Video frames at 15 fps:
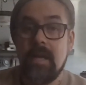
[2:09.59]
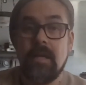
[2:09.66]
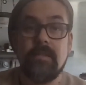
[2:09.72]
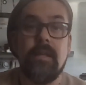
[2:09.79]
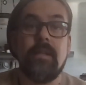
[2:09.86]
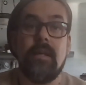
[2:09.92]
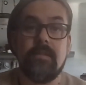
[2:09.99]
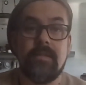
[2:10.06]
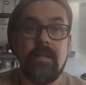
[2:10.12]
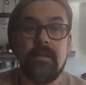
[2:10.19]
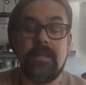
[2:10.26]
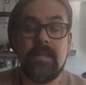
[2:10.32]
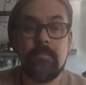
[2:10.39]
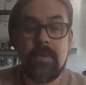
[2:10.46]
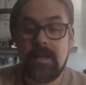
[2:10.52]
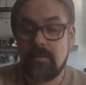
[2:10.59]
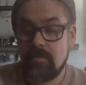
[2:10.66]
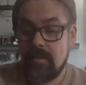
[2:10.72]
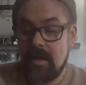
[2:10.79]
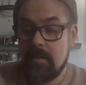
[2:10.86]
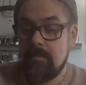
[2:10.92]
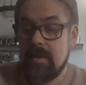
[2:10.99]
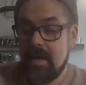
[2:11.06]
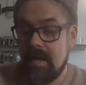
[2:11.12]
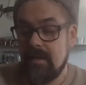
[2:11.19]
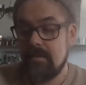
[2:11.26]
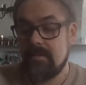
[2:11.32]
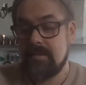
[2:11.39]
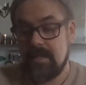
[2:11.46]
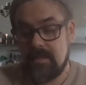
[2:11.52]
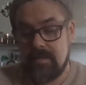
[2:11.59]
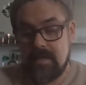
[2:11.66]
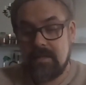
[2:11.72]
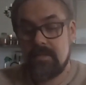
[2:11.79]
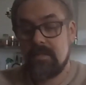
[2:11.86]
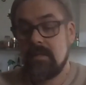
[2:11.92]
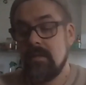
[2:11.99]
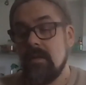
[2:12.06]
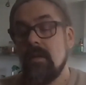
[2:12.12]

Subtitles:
And then I sent an email to them and said that,